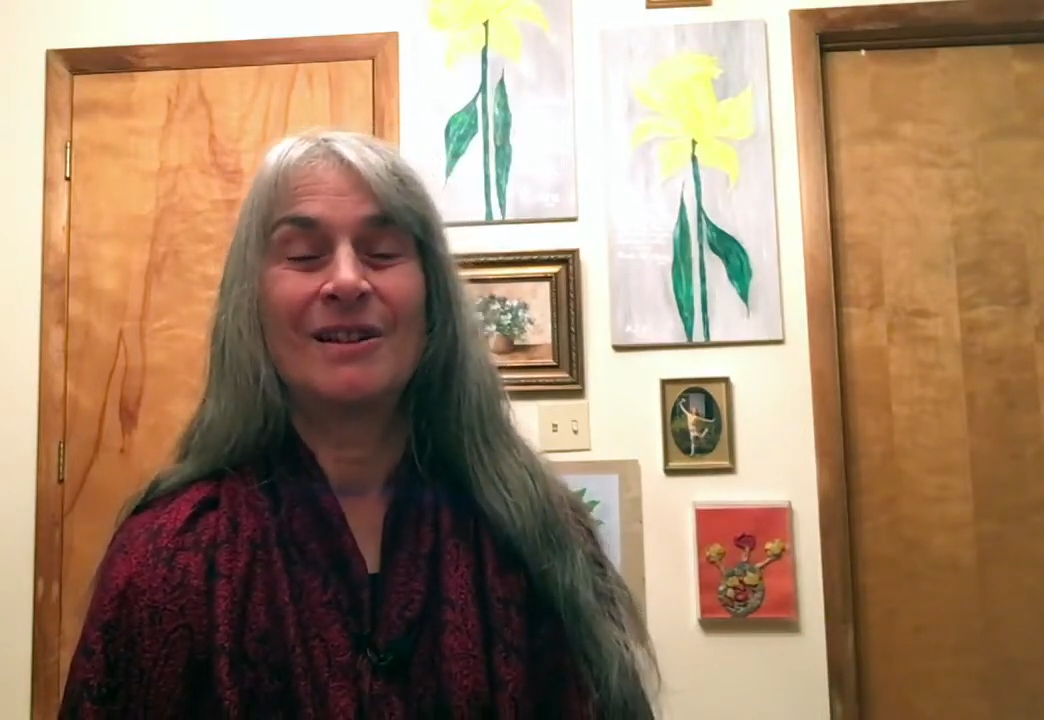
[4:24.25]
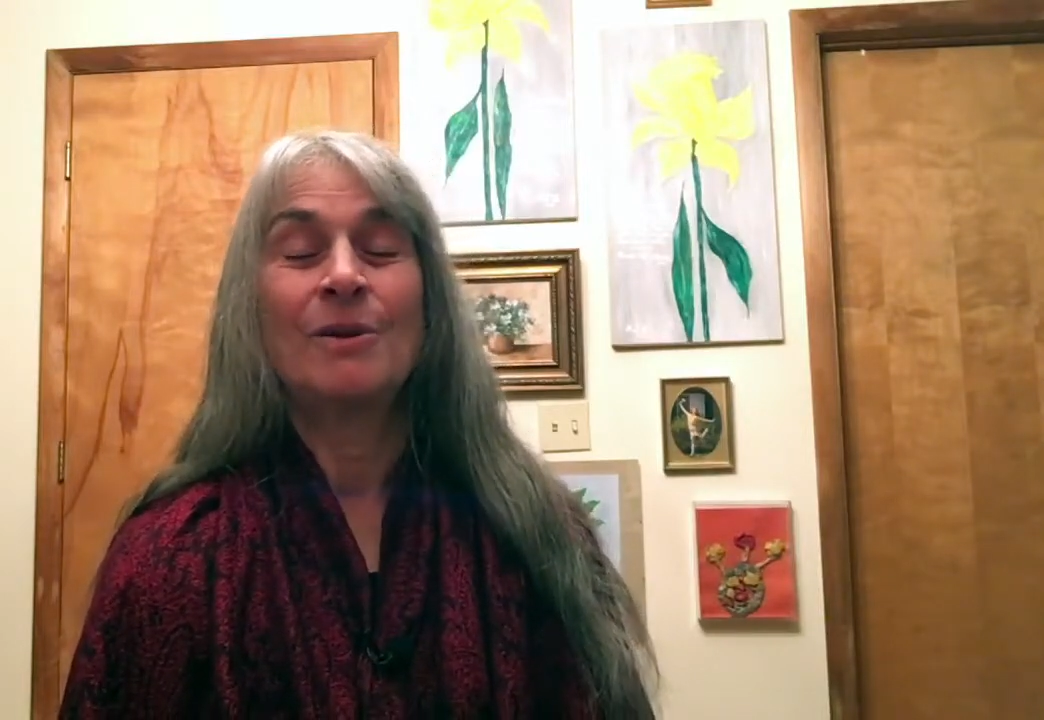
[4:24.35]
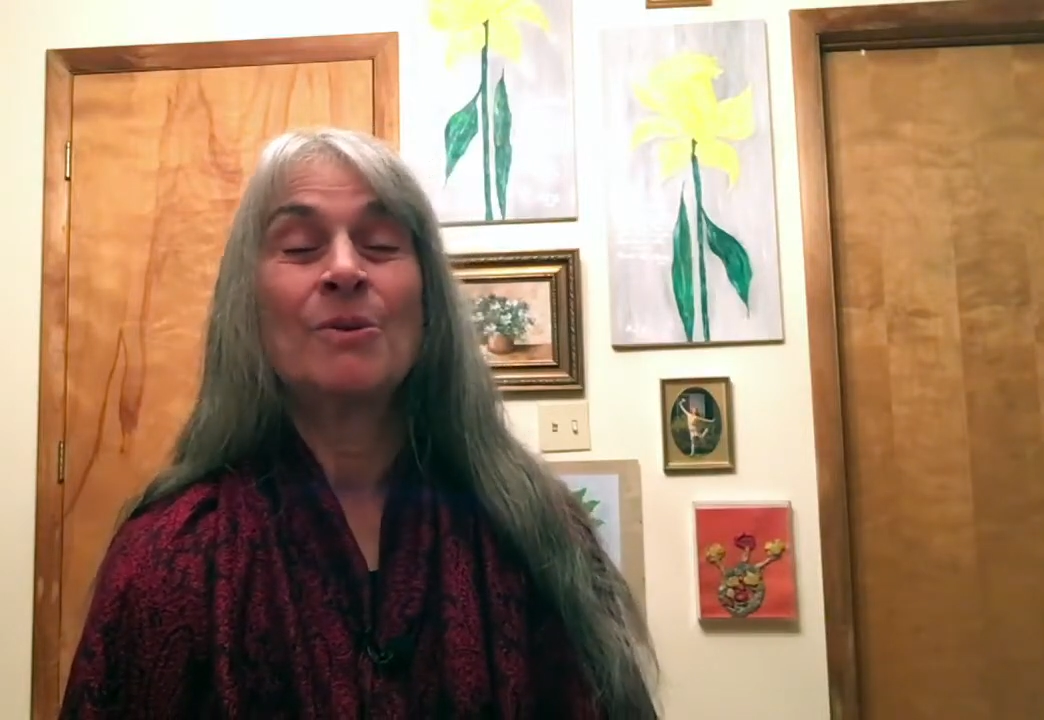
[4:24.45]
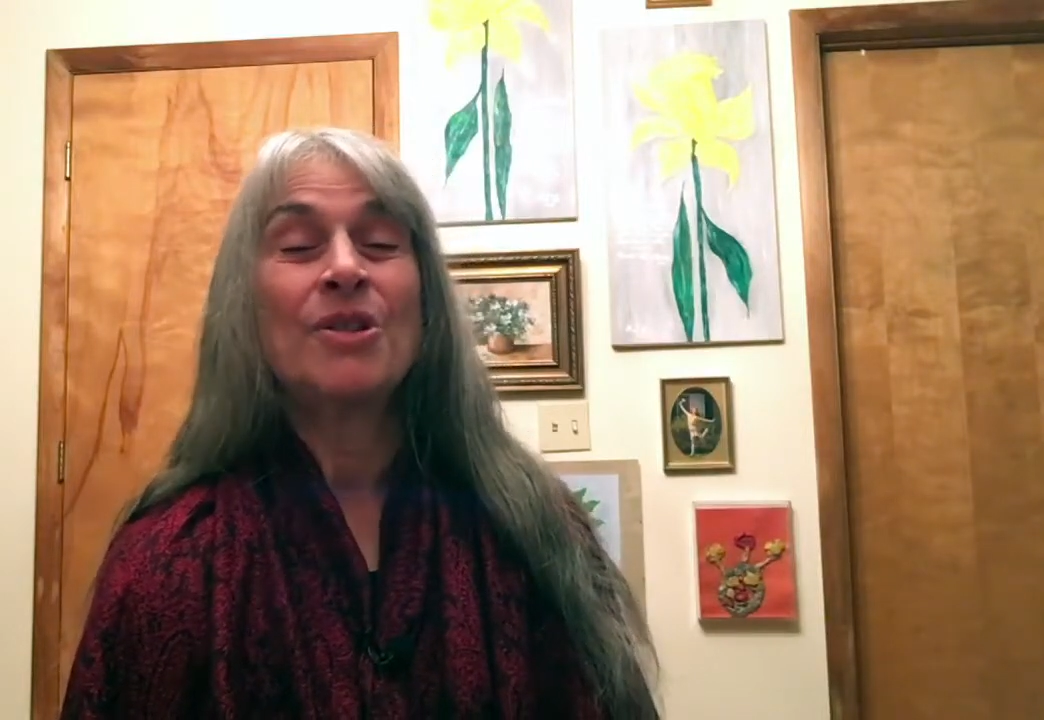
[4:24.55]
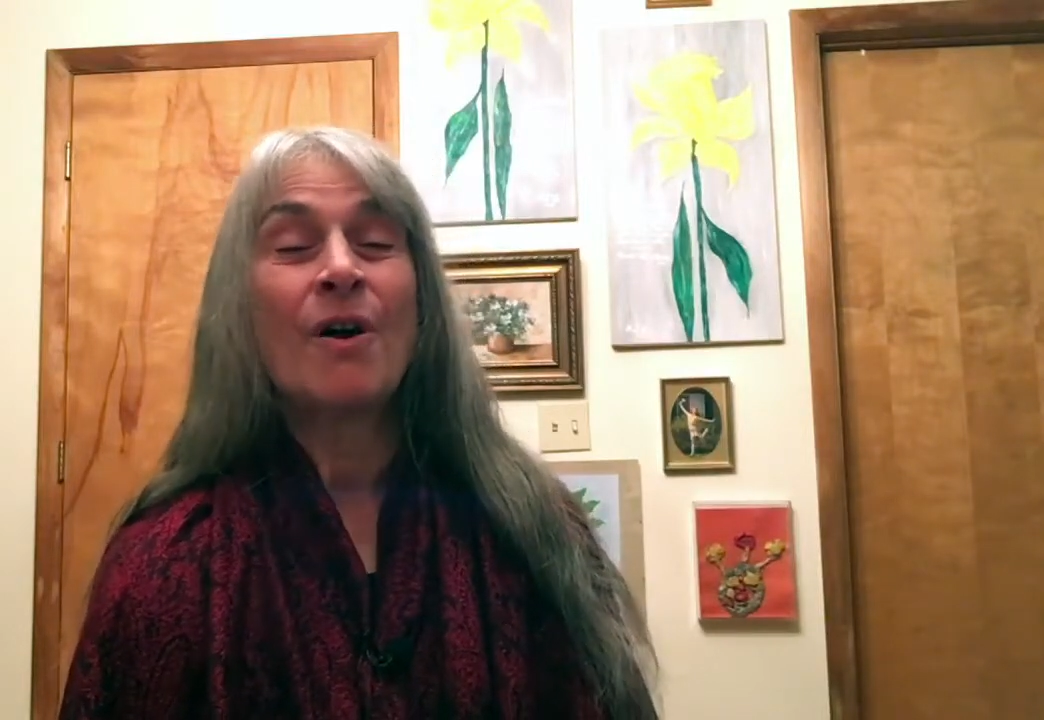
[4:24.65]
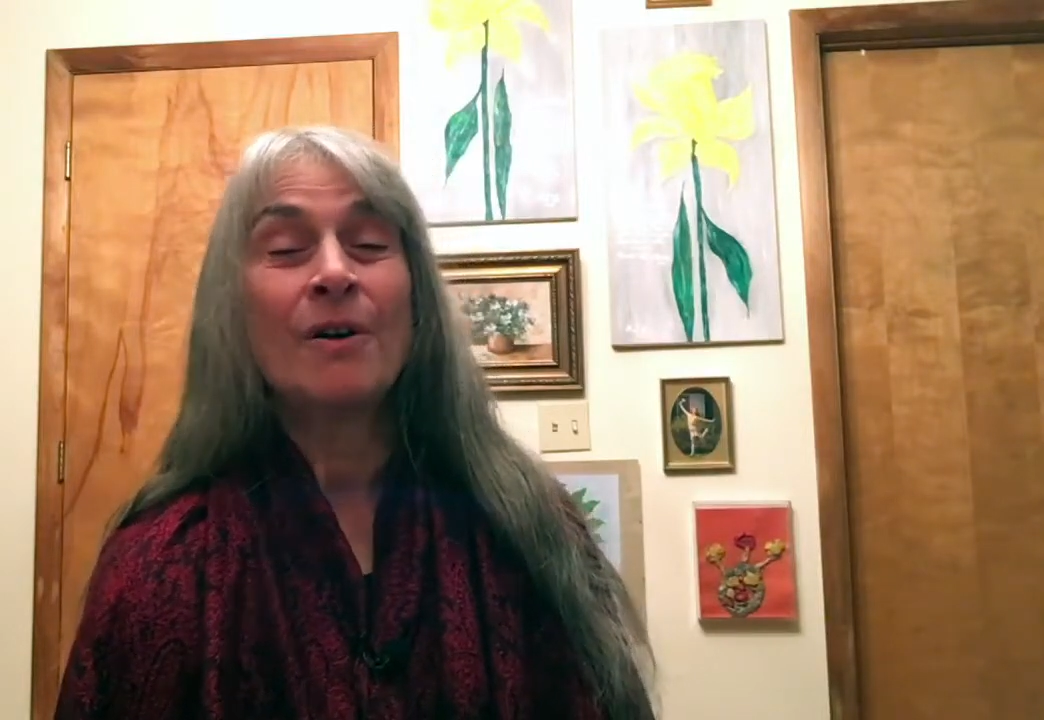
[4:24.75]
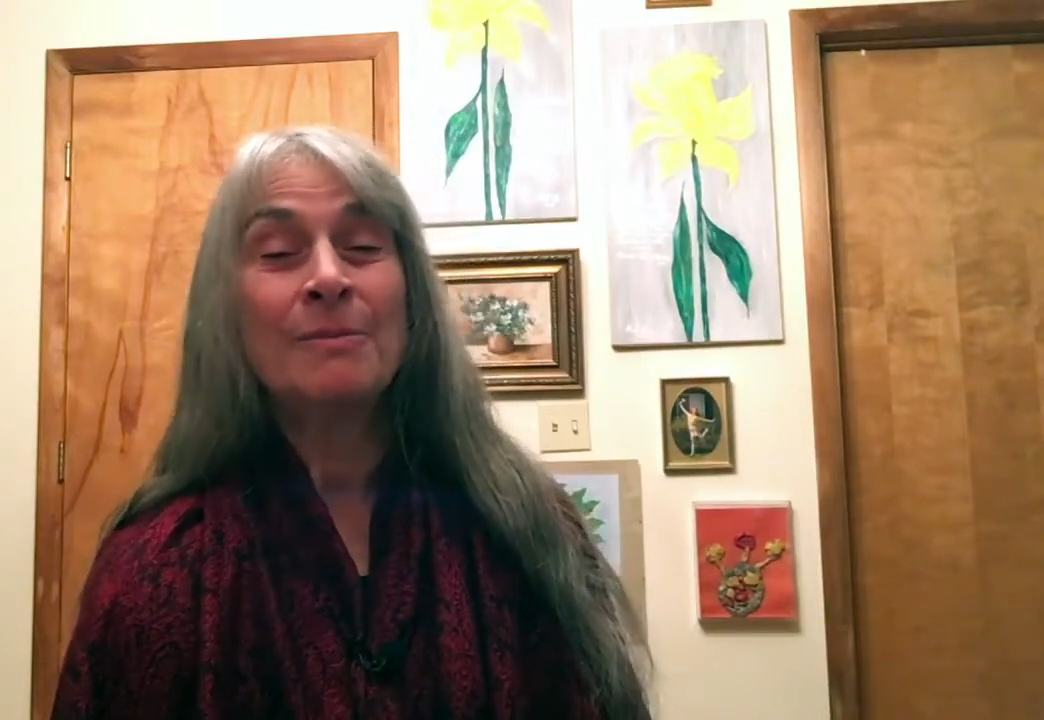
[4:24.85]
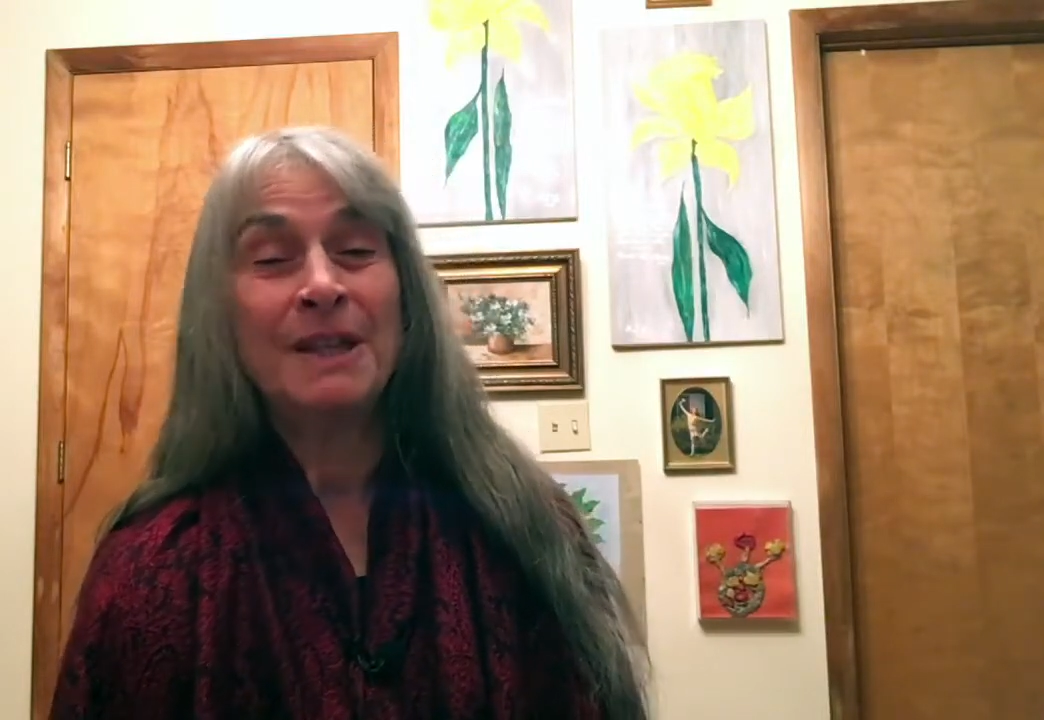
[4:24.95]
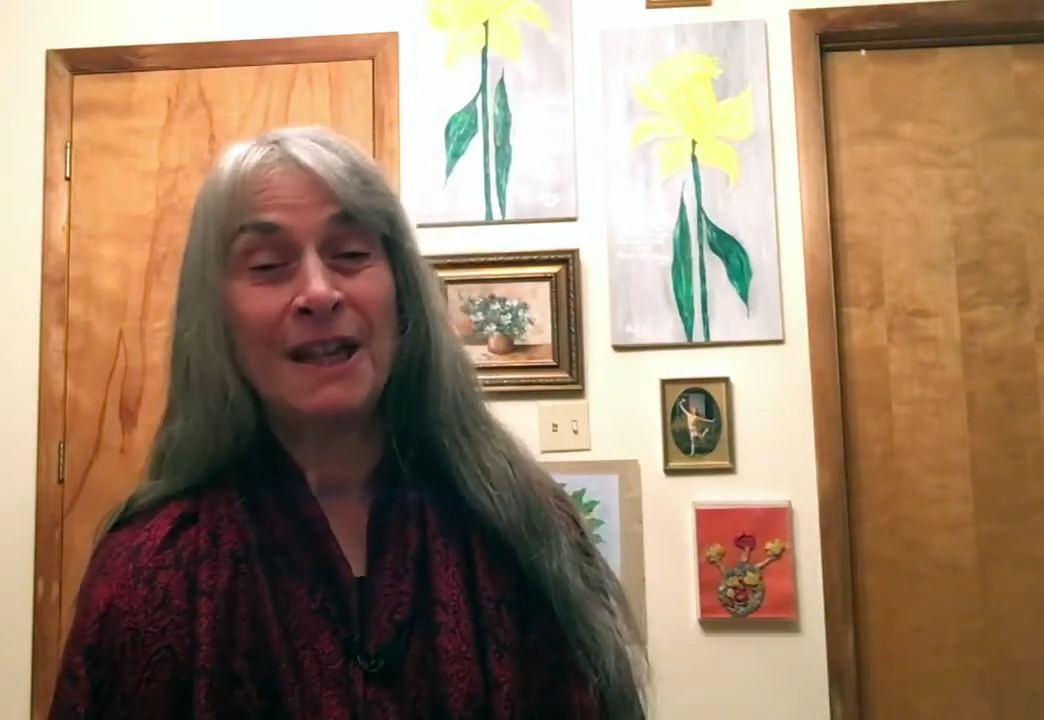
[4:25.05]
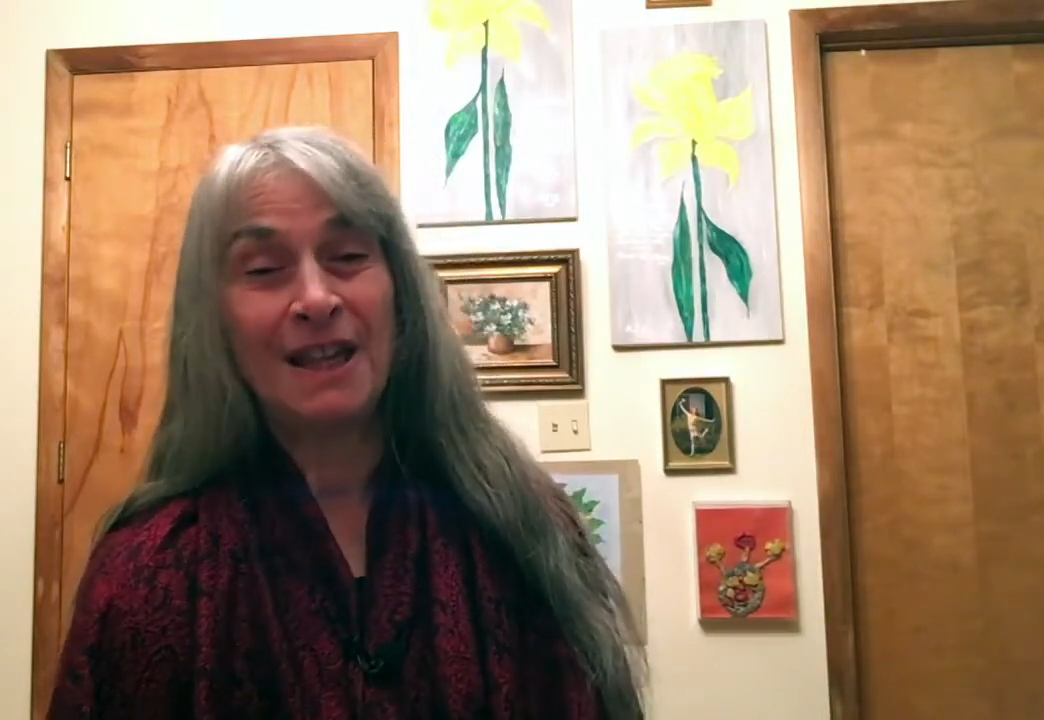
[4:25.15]
with
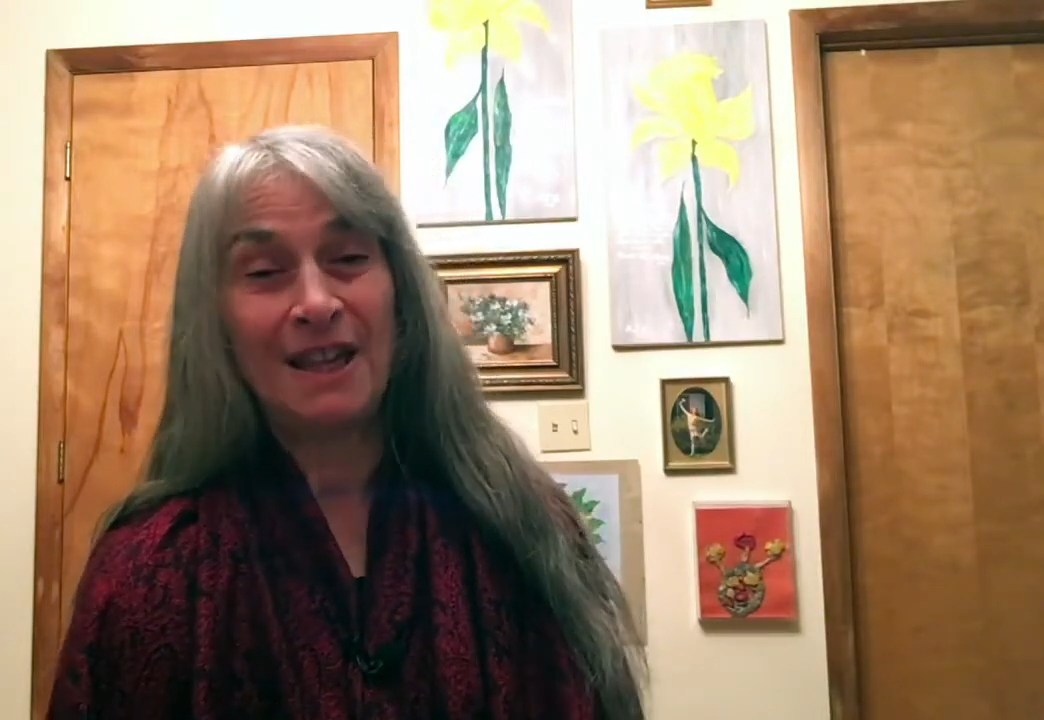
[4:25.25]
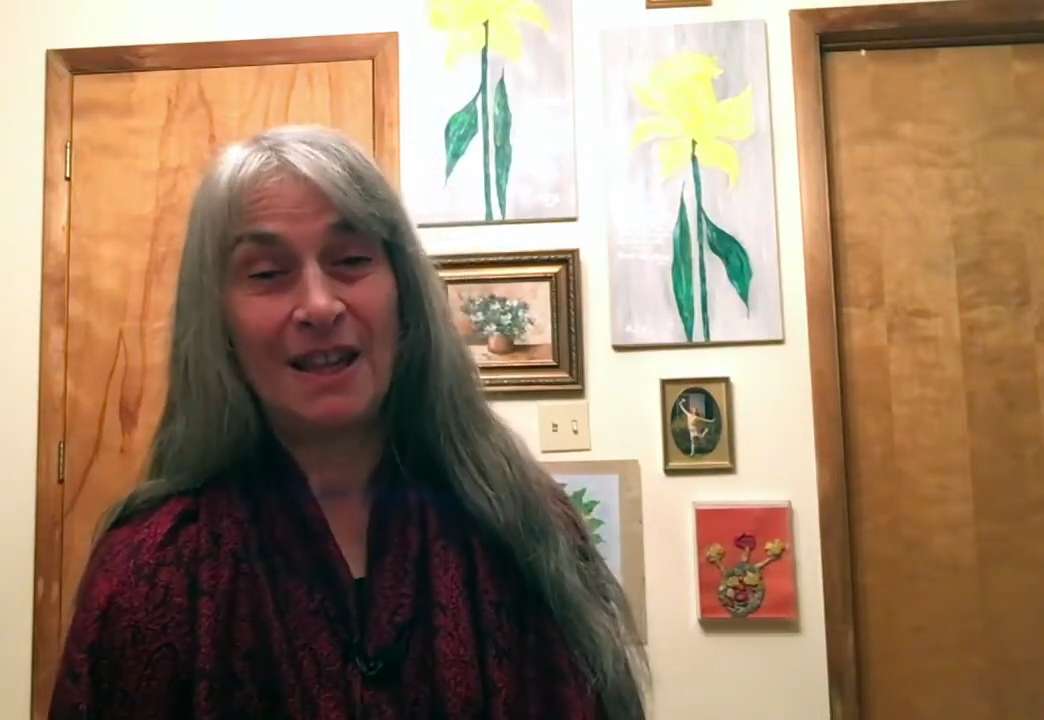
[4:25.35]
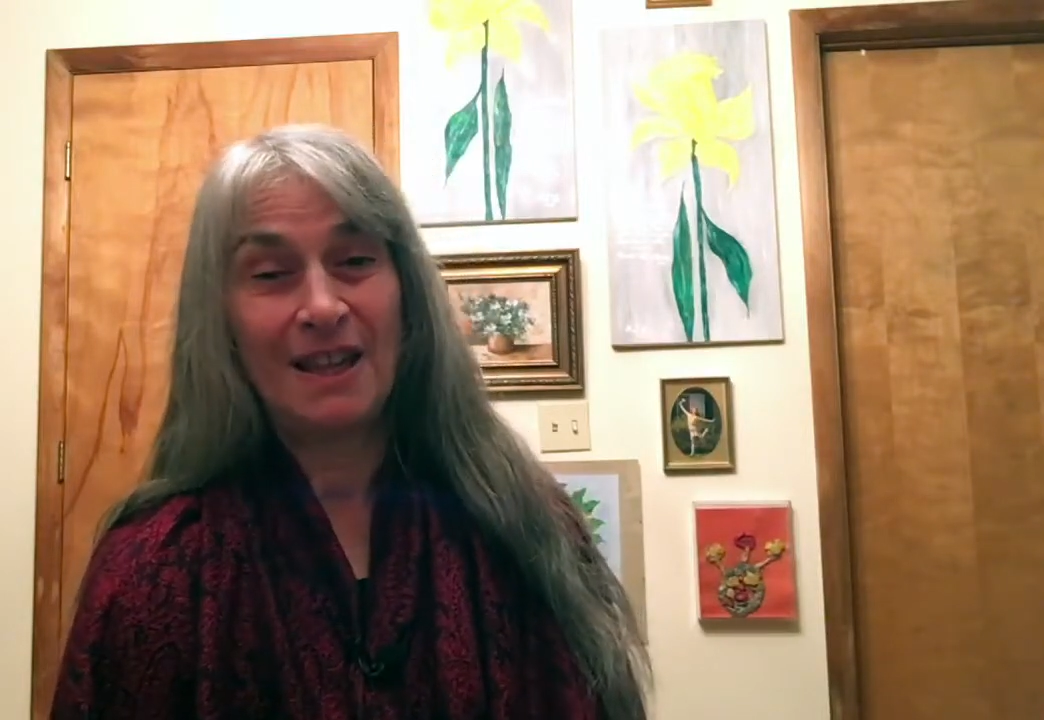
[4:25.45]
harmony,